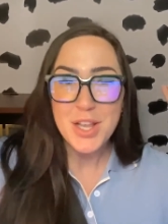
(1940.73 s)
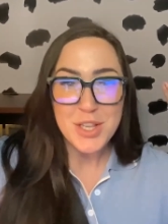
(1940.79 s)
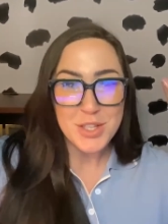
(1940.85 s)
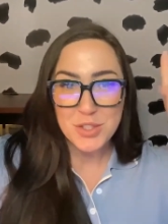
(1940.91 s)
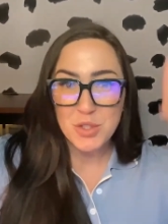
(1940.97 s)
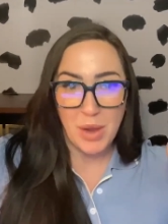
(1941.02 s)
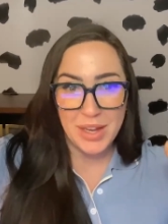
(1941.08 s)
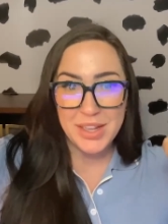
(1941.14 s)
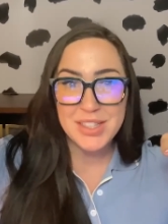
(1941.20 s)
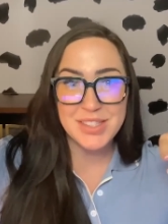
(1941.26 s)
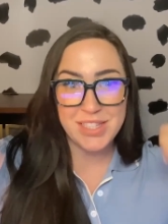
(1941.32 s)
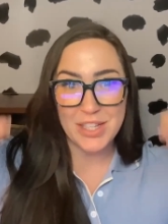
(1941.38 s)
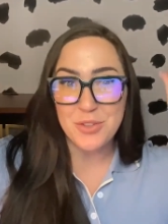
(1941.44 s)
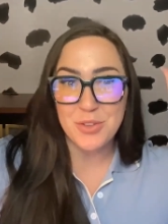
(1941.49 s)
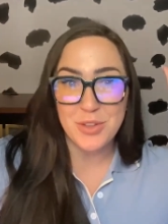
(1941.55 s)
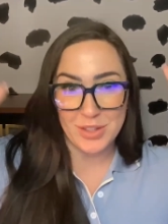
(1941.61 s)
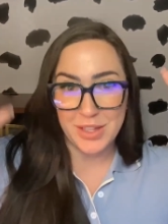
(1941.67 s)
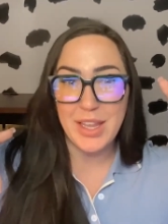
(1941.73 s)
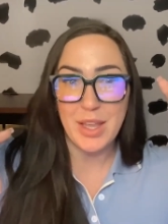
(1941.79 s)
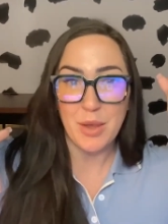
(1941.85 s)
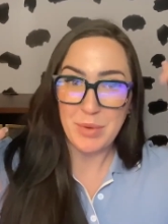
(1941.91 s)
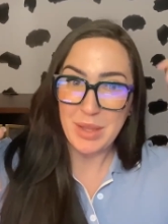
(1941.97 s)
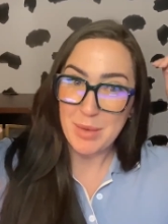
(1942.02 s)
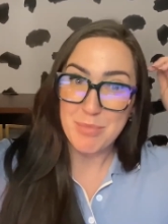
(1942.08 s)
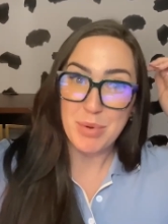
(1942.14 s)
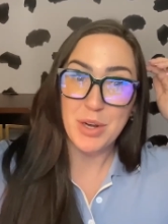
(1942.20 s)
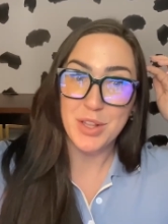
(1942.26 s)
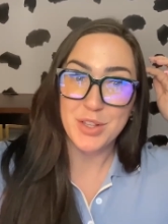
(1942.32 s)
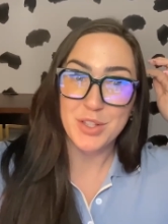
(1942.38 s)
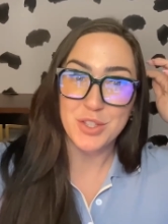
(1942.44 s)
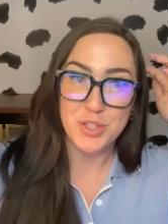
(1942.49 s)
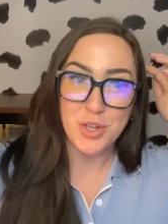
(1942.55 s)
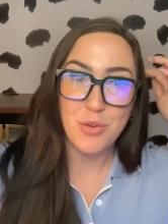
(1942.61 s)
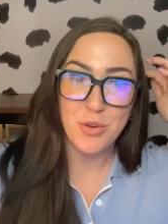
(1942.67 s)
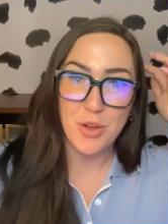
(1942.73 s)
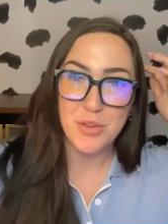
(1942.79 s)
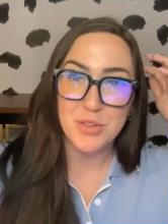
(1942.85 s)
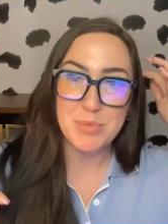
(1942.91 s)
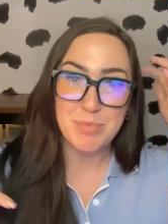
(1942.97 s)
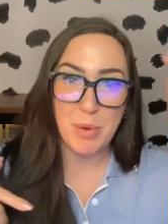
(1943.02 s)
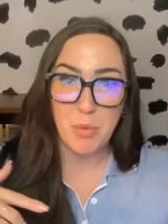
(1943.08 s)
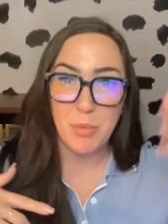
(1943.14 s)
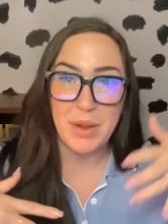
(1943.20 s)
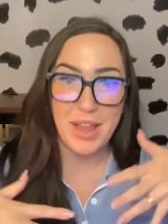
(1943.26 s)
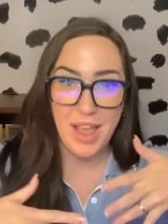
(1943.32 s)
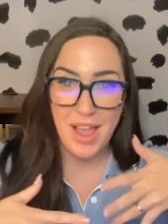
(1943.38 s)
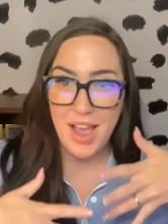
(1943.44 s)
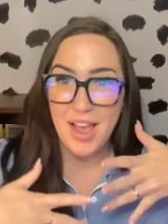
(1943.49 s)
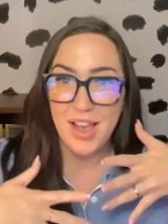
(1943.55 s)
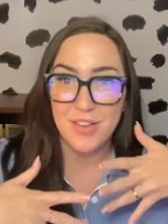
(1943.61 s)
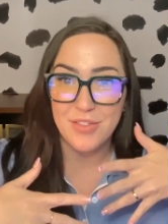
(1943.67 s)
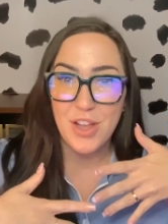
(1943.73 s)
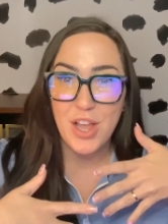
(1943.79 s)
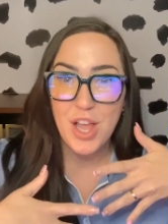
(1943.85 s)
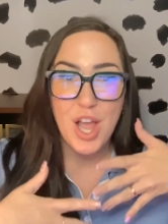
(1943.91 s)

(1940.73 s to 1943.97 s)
So I can send you the link and we can put it in the show notes. But we have